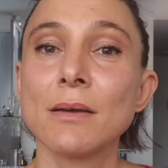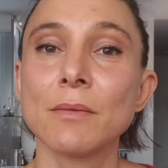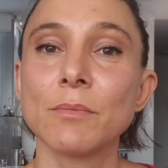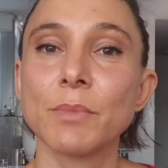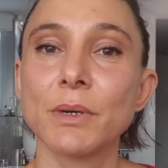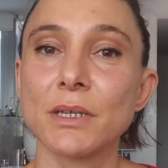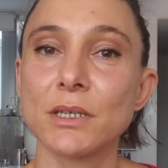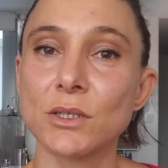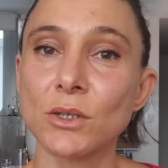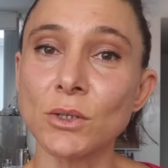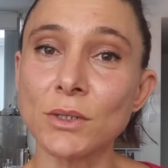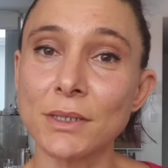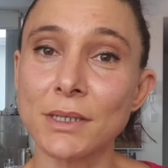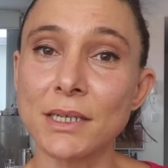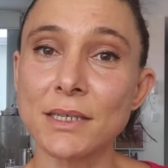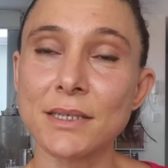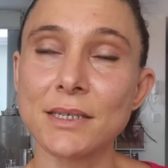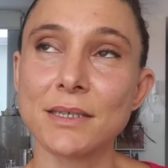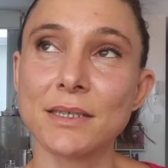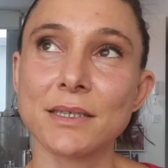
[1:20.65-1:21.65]
but it's not
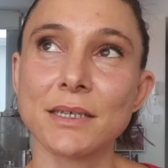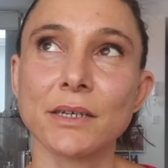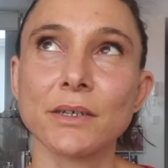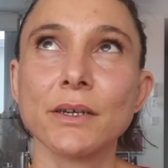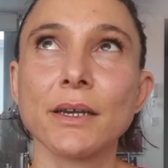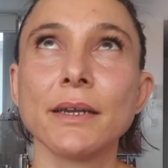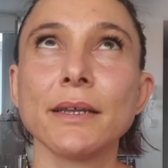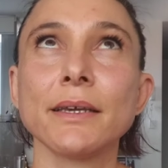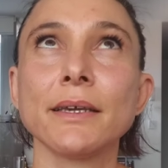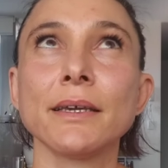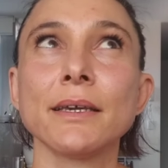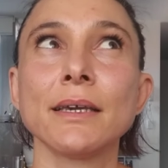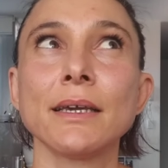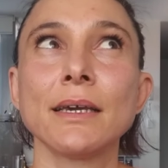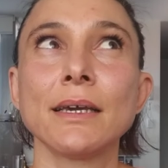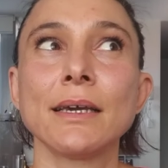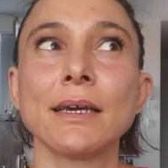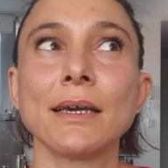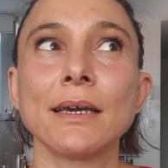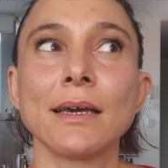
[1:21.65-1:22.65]
necessarily
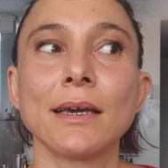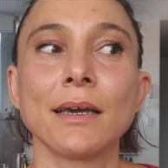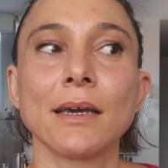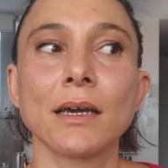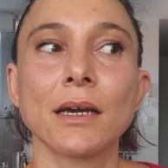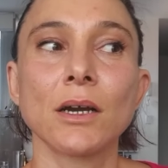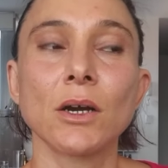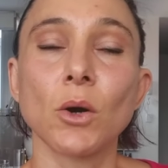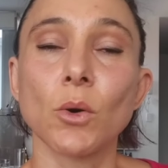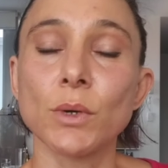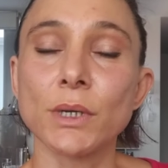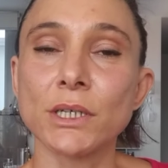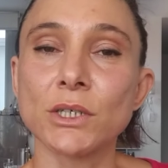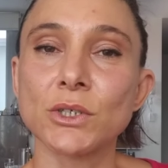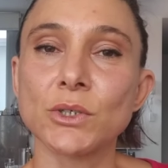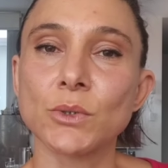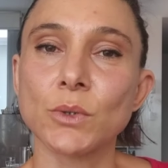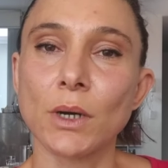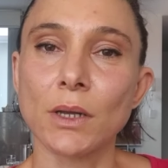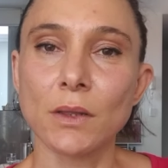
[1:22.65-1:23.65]
going
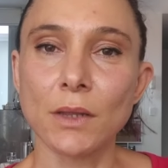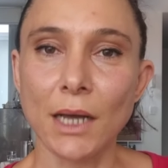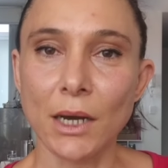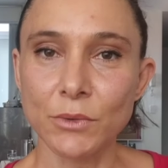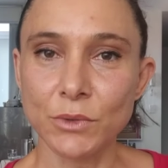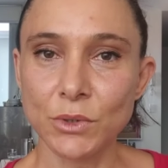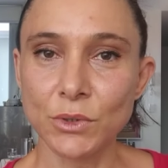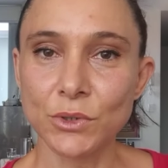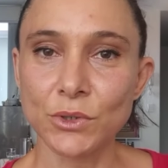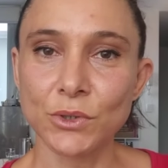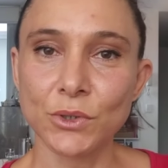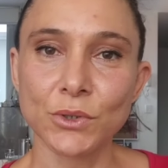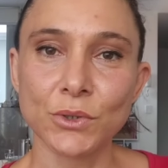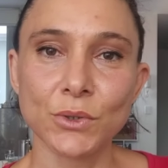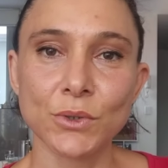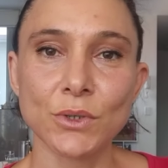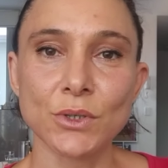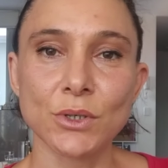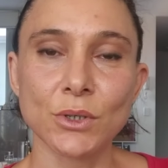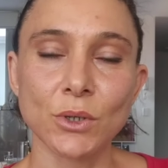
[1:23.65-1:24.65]
to allow you to
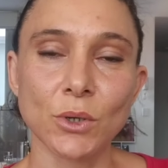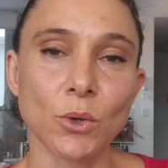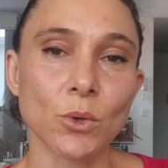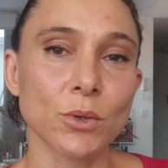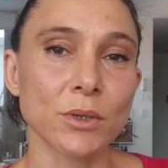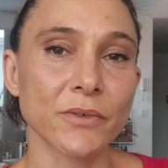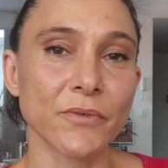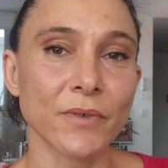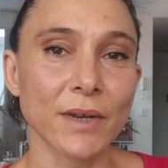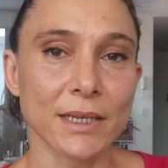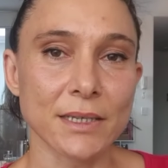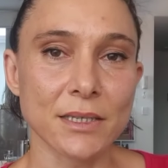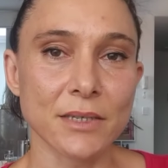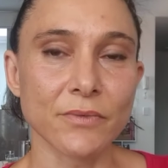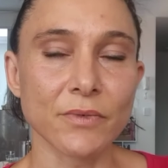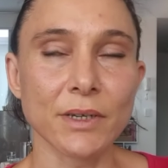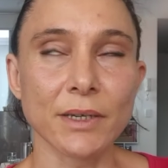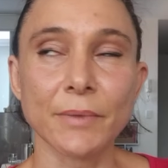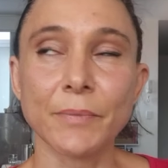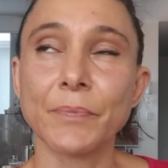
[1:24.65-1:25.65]
use your core
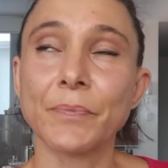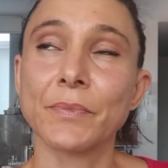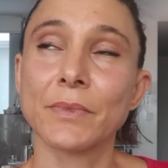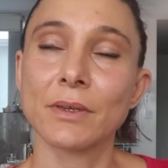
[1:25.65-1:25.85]
reflexively.